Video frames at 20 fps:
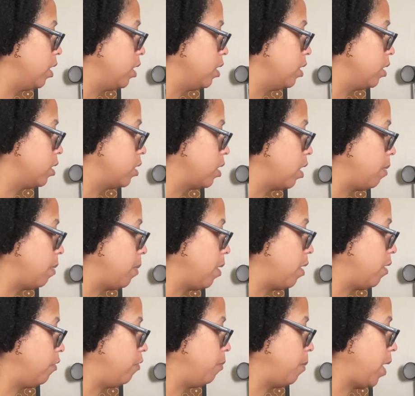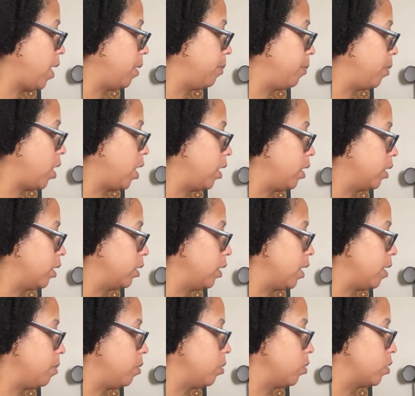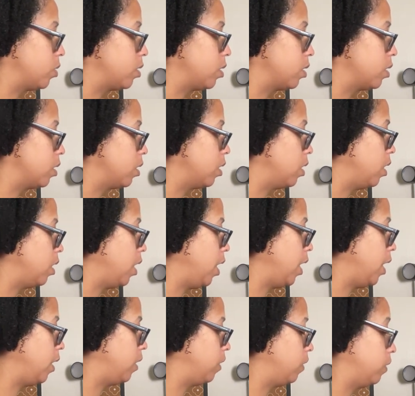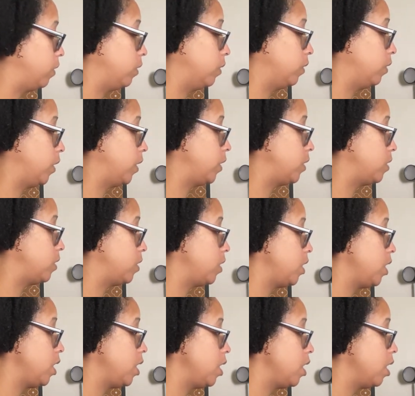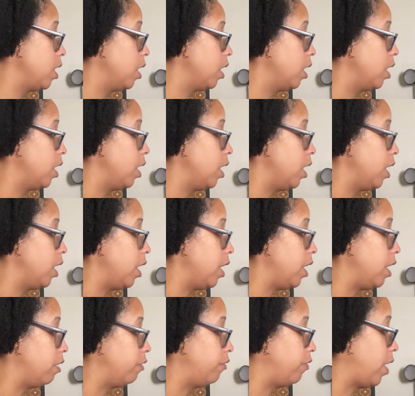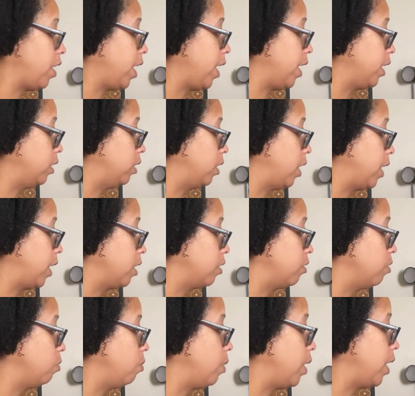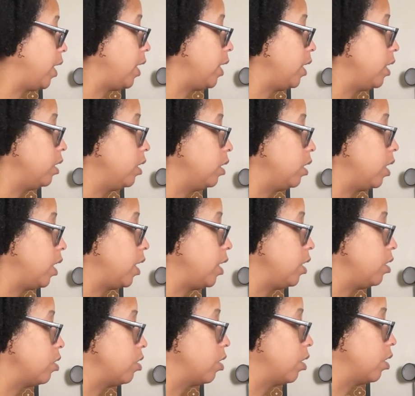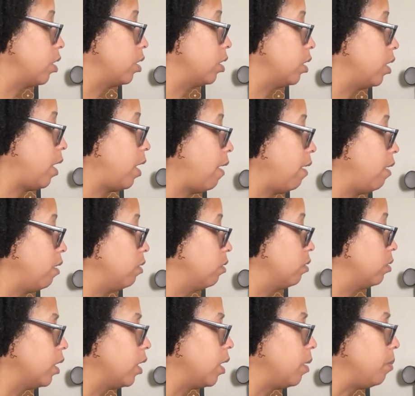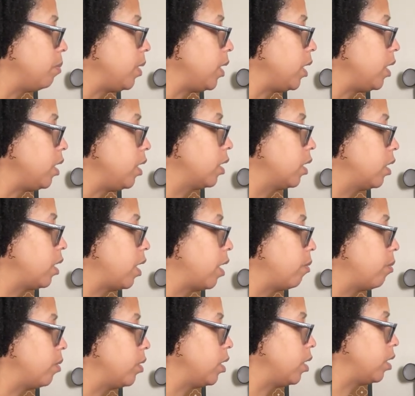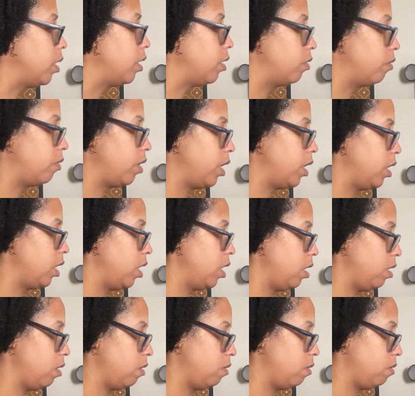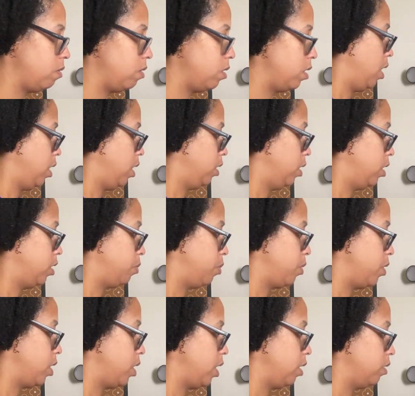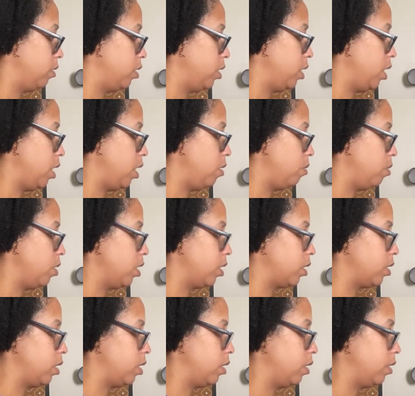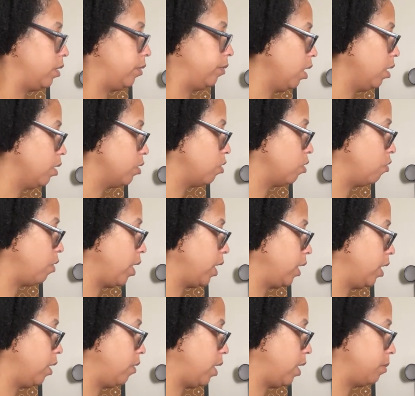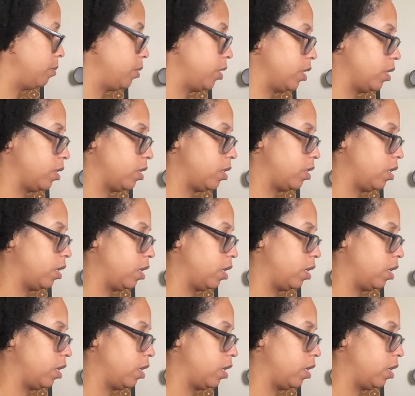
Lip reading: some of my product labels, and let's see if I like the way they turn out. Let me get that one in here right now and let's print it out and see how it works. So right now I'm just